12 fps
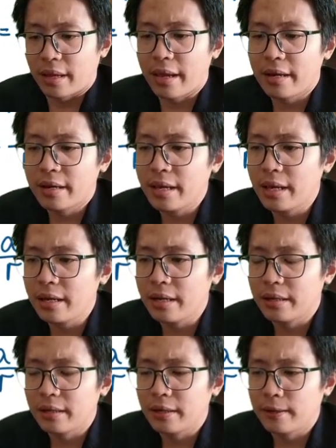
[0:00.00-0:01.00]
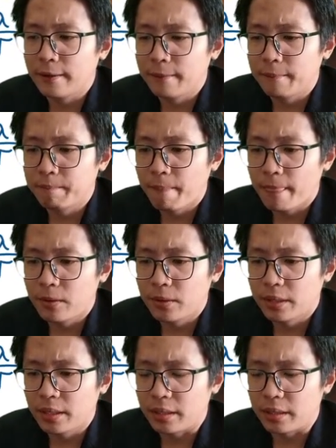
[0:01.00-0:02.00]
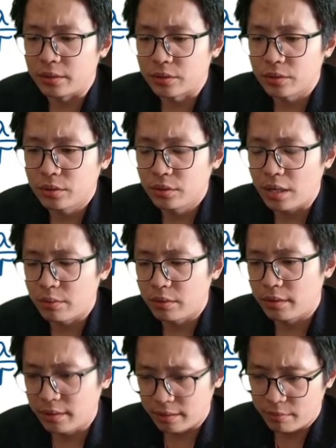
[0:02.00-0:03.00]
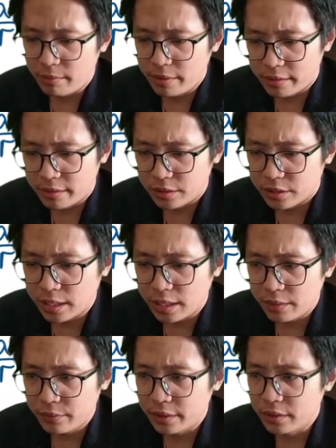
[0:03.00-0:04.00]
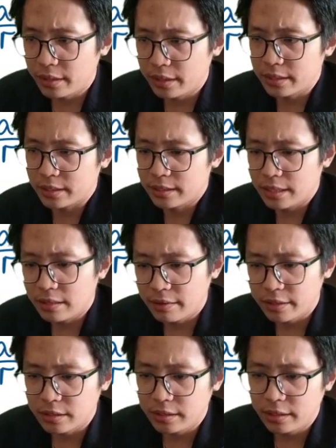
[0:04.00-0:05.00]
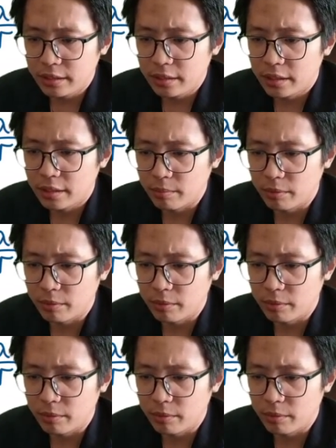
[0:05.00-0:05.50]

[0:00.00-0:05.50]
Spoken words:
And then, okay, so our moment inertia, we got it just now, actually.